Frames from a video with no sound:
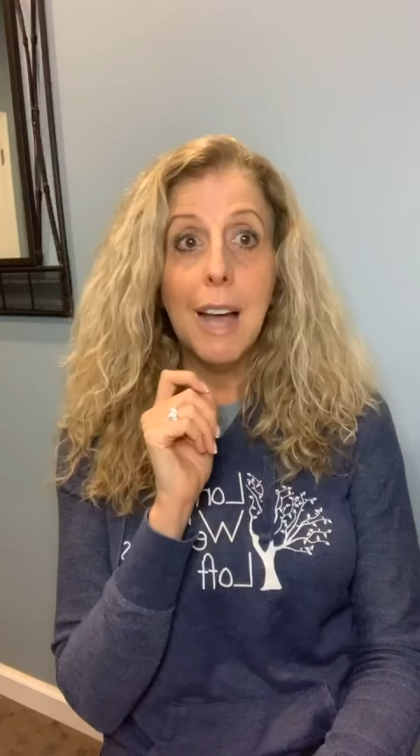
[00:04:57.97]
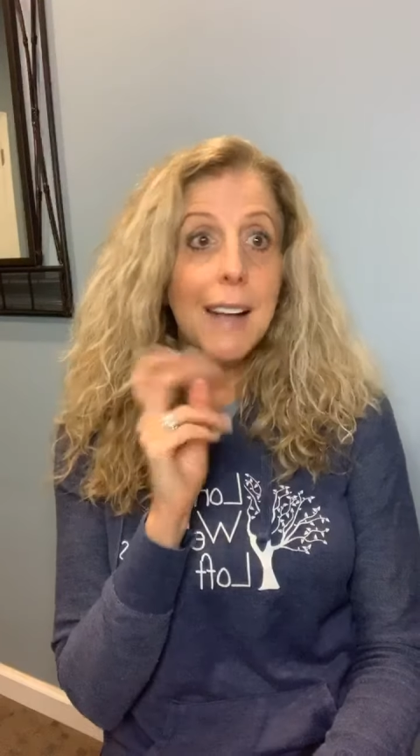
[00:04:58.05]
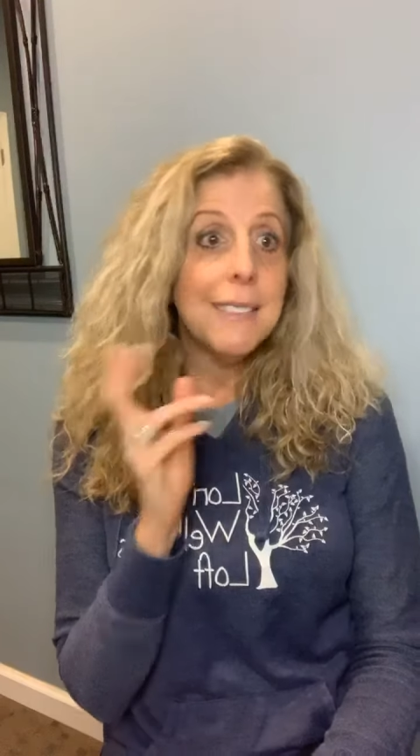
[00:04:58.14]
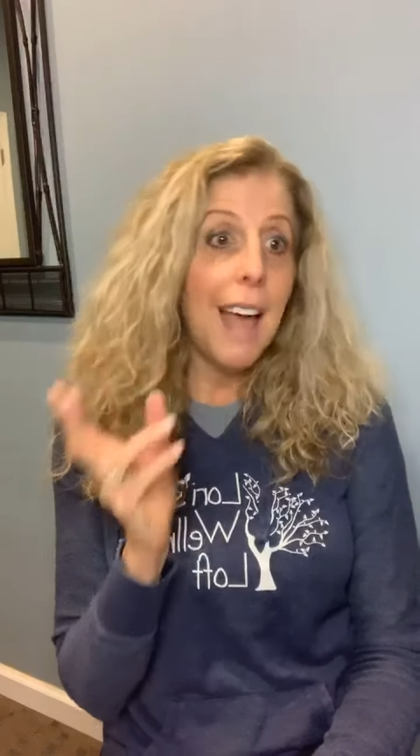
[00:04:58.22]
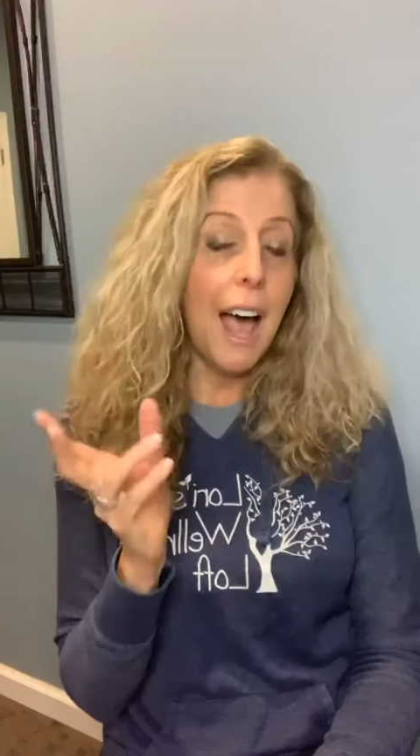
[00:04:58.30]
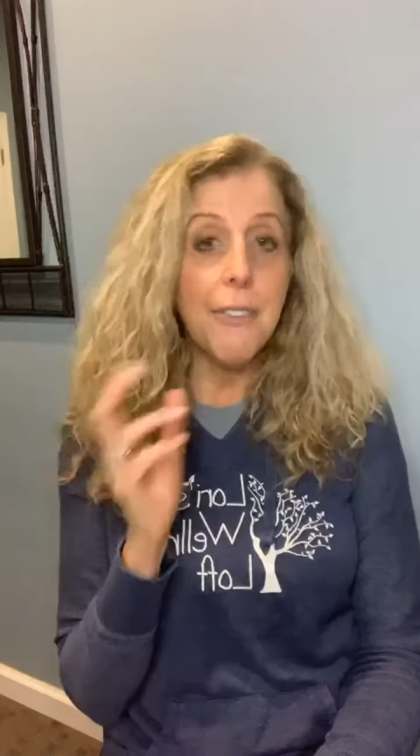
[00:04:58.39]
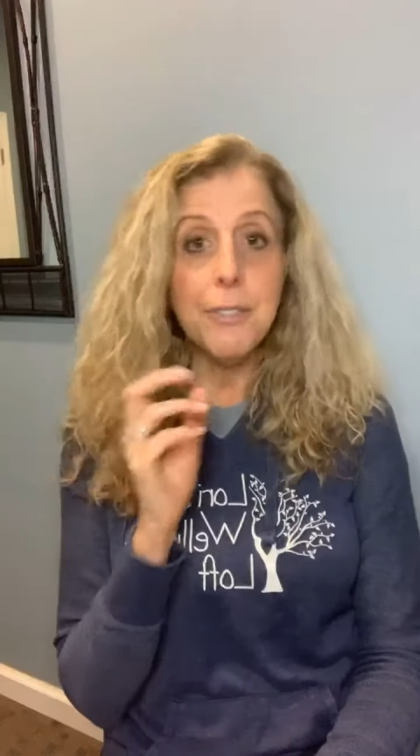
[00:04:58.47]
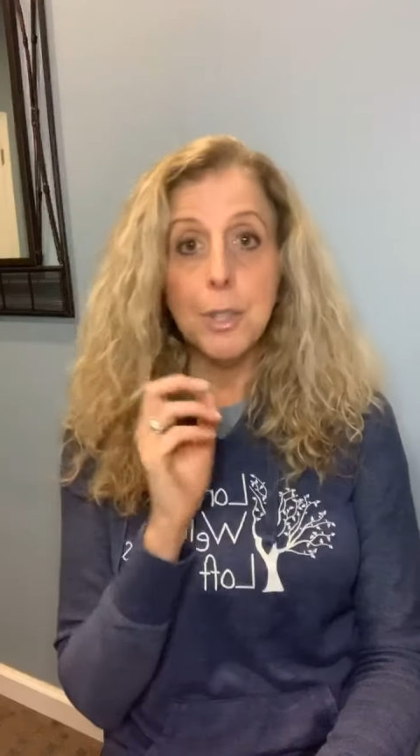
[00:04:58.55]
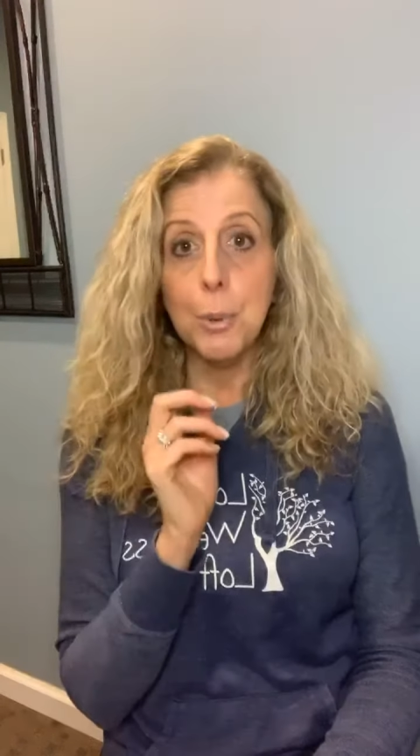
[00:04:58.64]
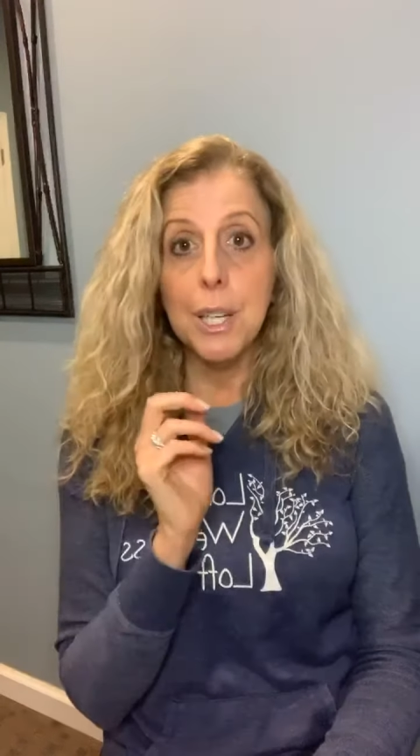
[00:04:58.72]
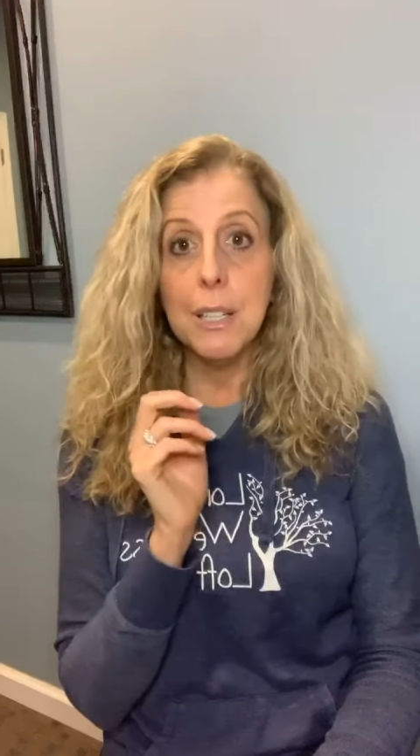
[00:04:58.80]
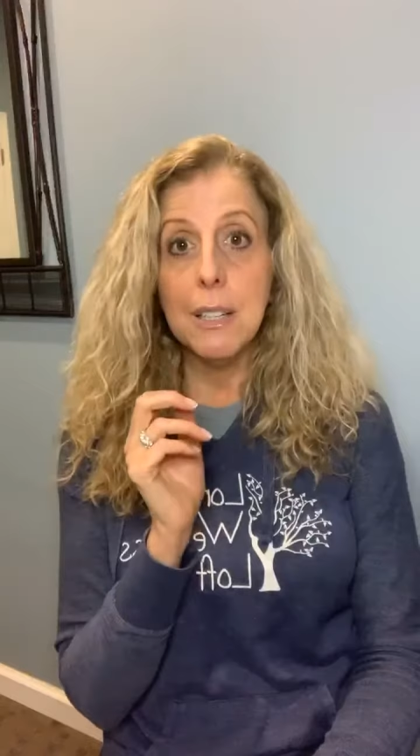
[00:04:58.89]
as
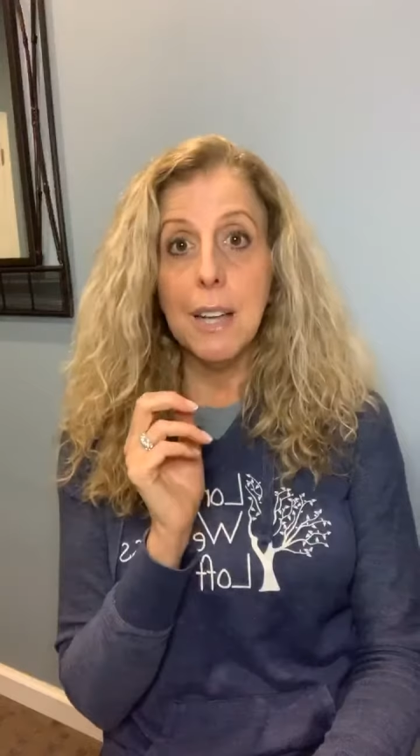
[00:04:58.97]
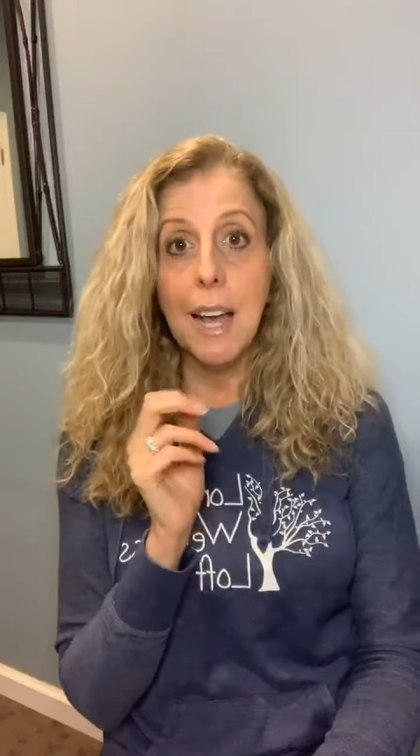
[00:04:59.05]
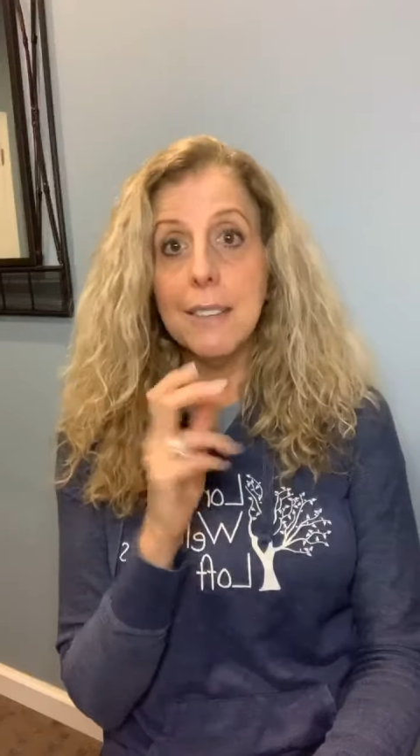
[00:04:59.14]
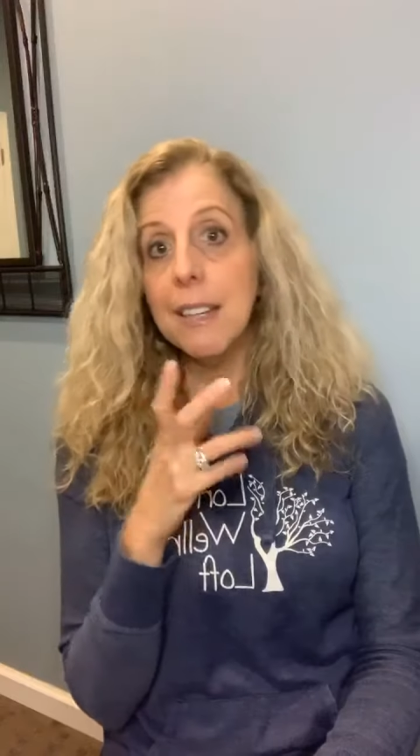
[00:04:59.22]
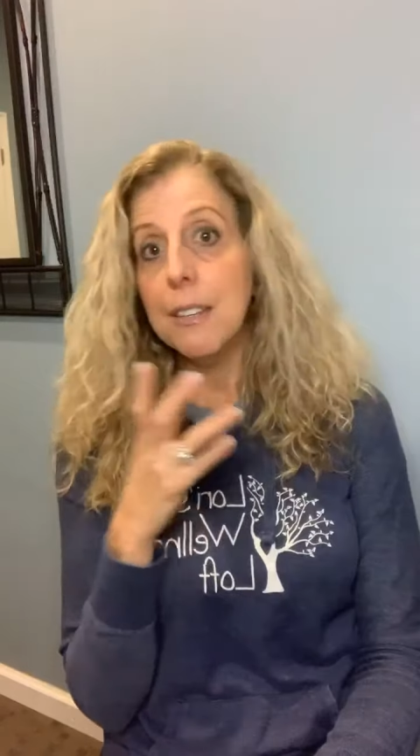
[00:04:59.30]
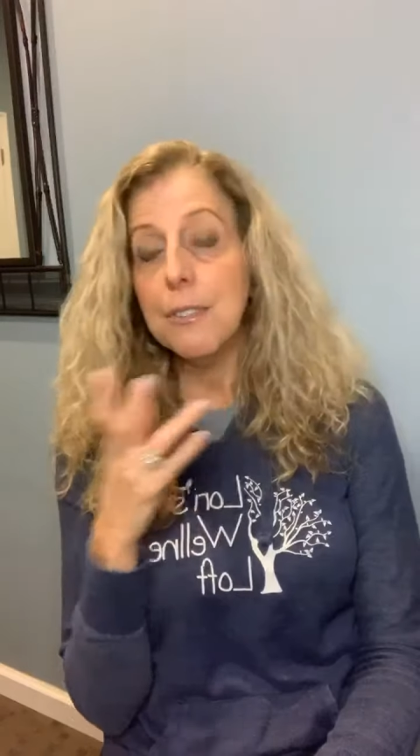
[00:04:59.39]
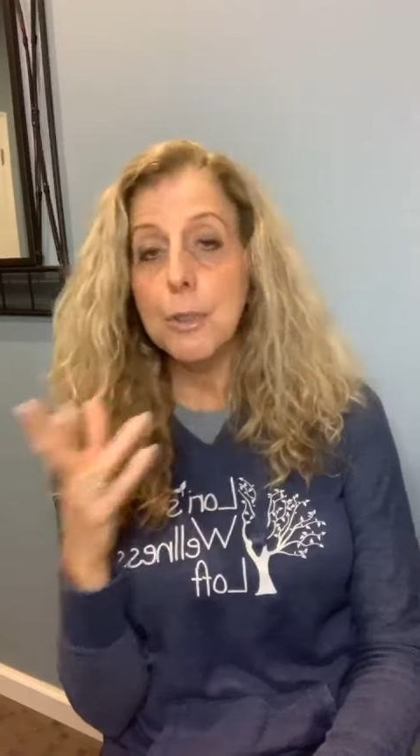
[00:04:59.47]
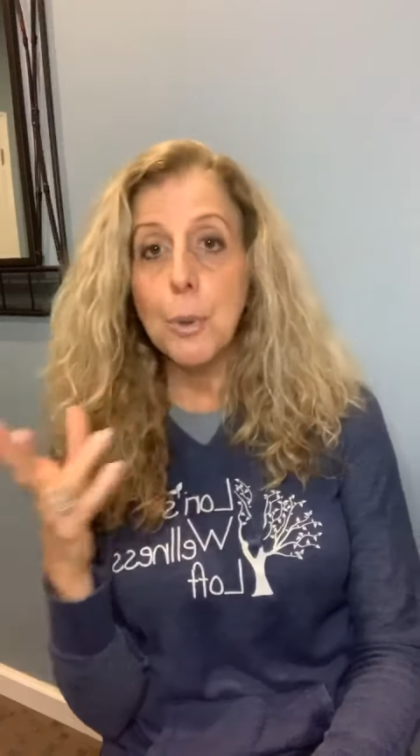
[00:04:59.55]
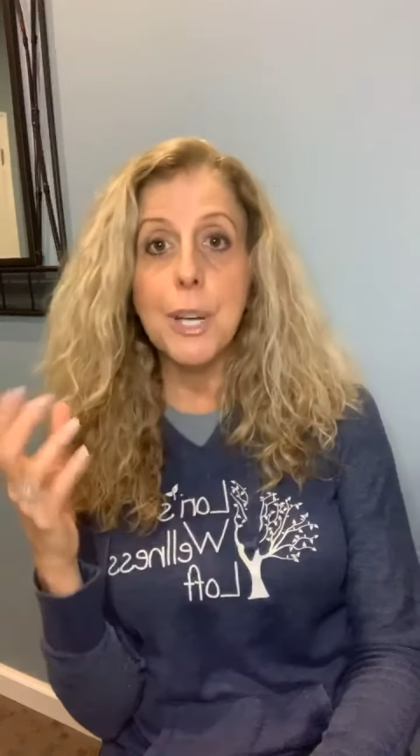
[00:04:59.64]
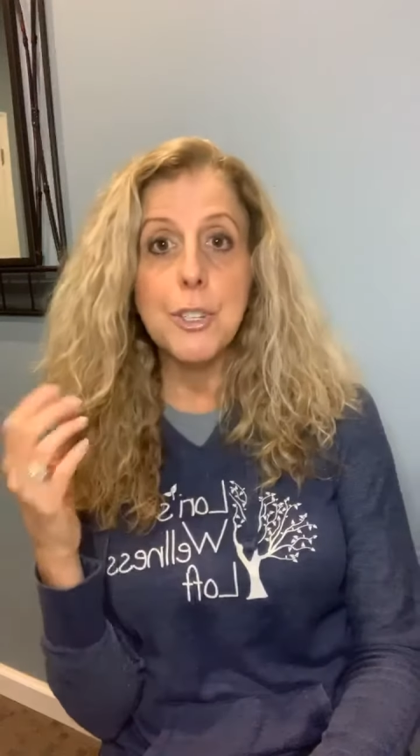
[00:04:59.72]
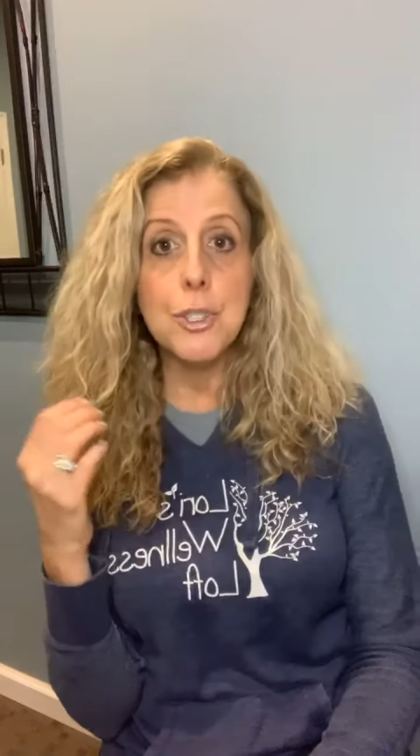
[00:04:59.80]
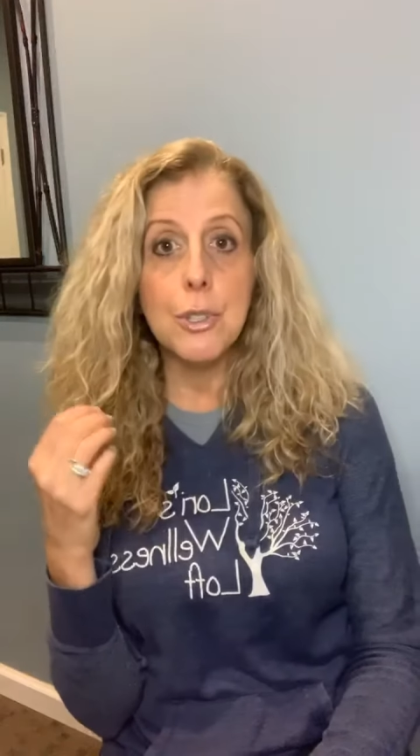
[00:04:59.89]
affluent, as
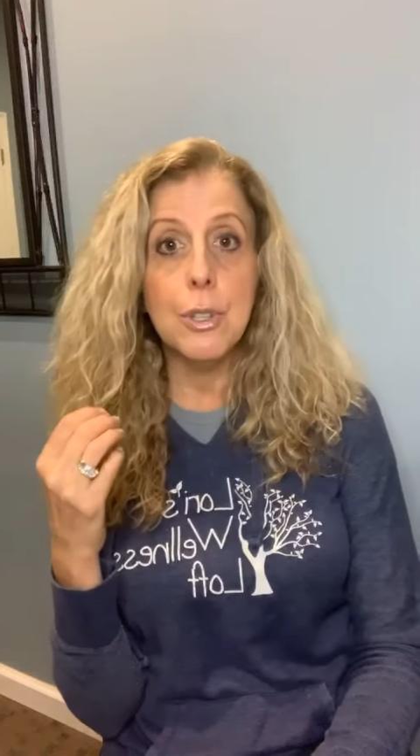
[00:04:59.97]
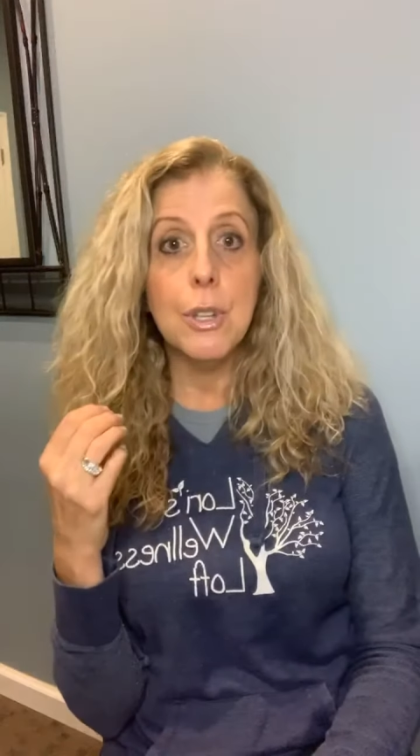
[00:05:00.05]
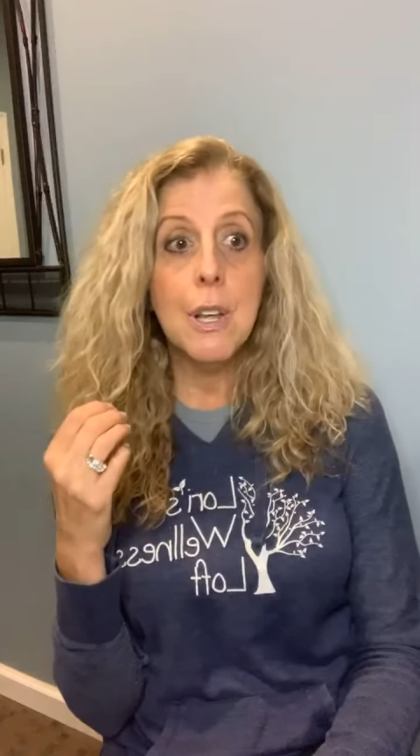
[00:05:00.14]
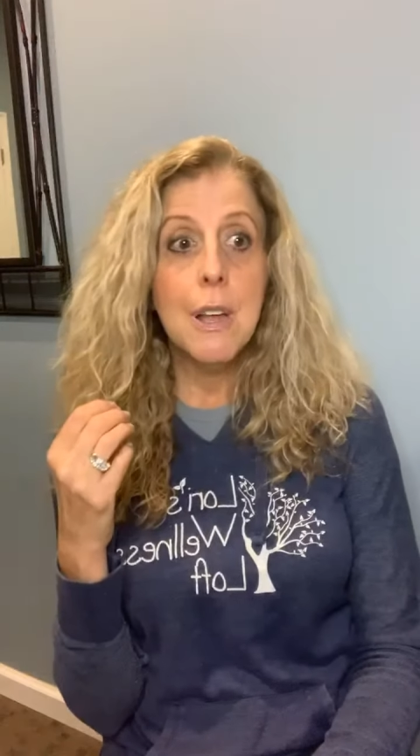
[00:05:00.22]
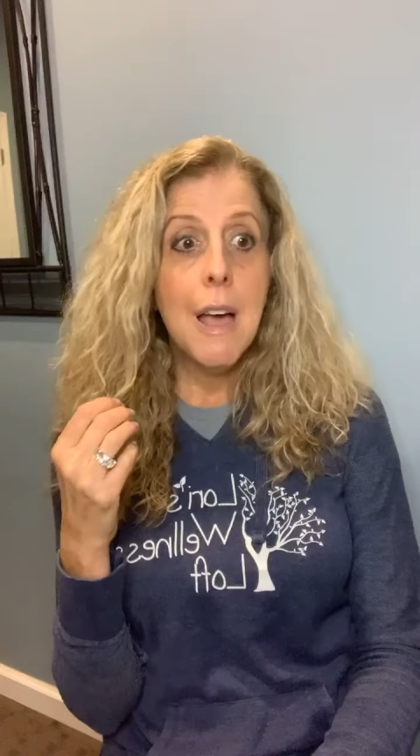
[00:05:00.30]
influential,